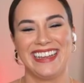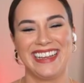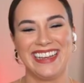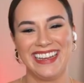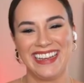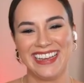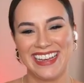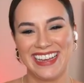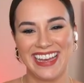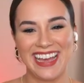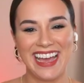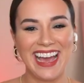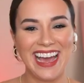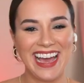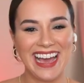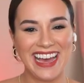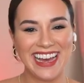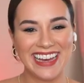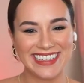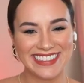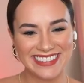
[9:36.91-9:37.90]

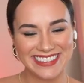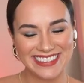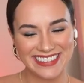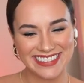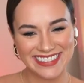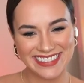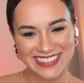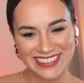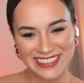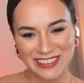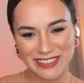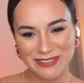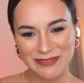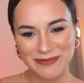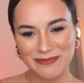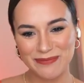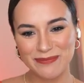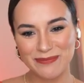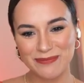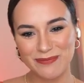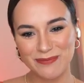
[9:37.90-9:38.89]

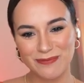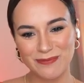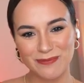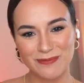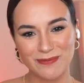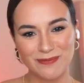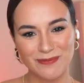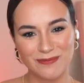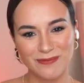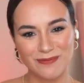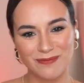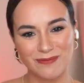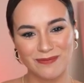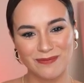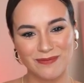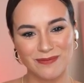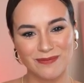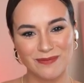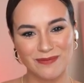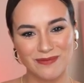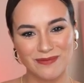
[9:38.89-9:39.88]

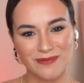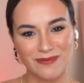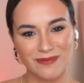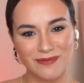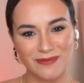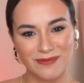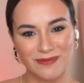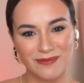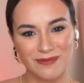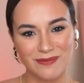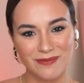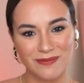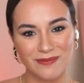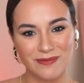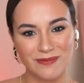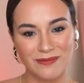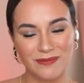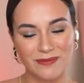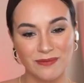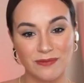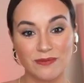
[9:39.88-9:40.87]

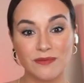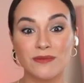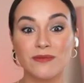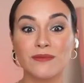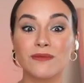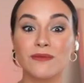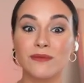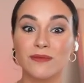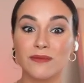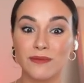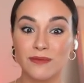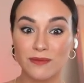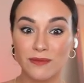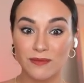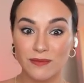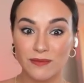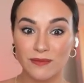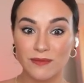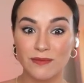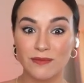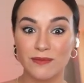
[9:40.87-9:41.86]

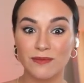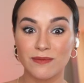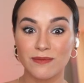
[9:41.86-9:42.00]
No words are spoken by the person on screen.